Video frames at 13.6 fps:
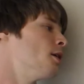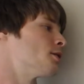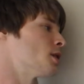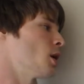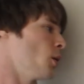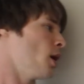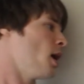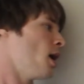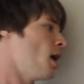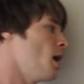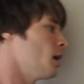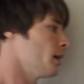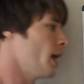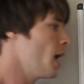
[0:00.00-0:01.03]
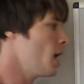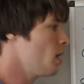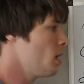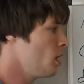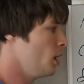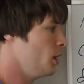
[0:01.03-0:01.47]
So
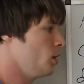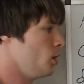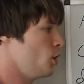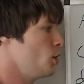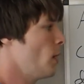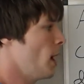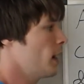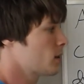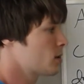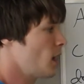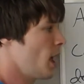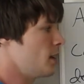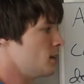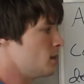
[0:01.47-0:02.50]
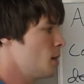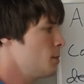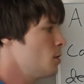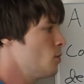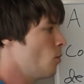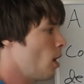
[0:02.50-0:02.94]
let UX and
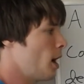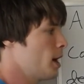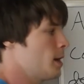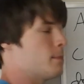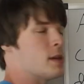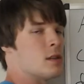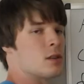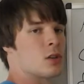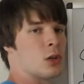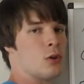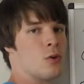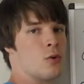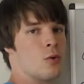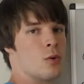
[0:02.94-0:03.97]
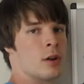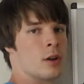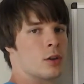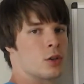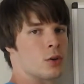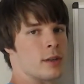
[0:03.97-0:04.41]
WY be two
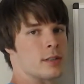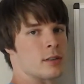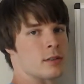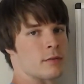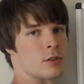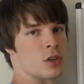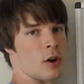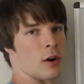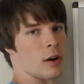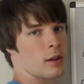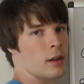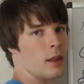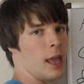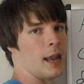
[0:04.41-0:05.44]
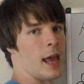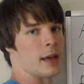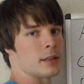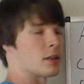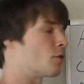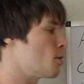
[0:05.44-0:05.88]
choices of chart in
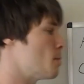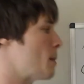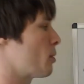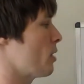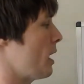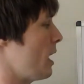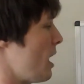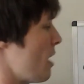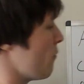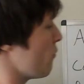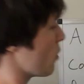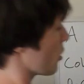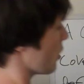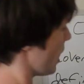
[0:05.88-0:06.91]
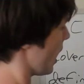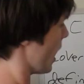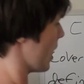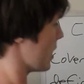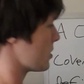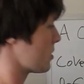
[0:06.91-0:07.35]
S. And remember that if we're in
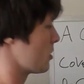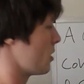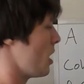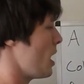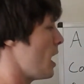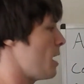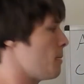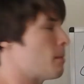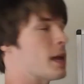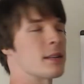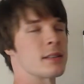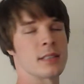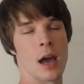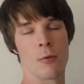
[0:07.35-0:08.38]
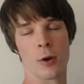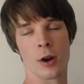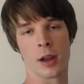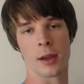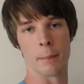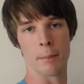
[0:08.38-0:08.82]
S, it means that
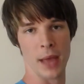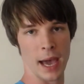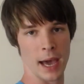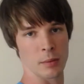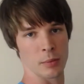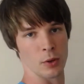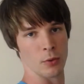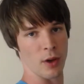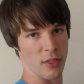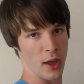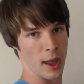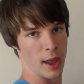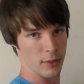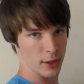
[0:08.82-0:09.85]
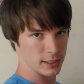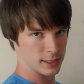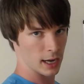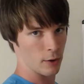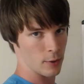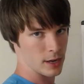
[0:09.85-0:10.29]
we're compatible with A. That's
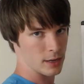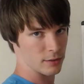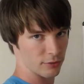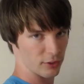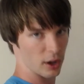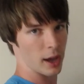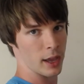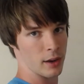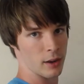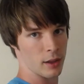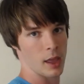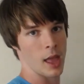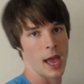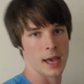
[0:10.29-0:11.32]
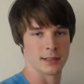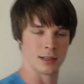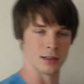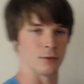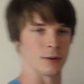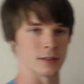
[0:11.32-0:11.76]
how we defined S
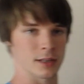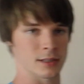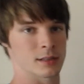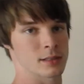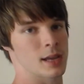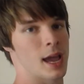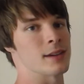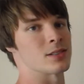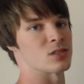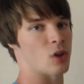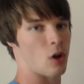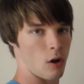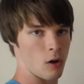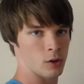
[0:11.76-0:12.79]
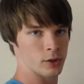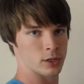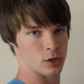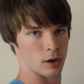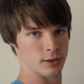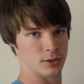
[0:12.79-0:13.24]
into existence. S is all the
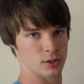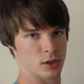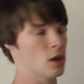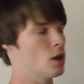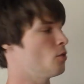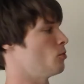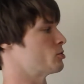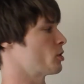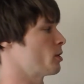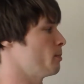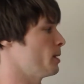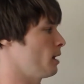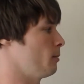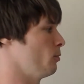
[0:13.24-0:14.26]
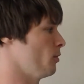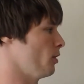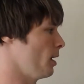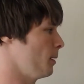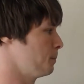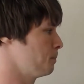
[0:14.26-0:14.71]
charts which are compatible with
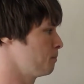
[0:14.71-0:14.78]
A.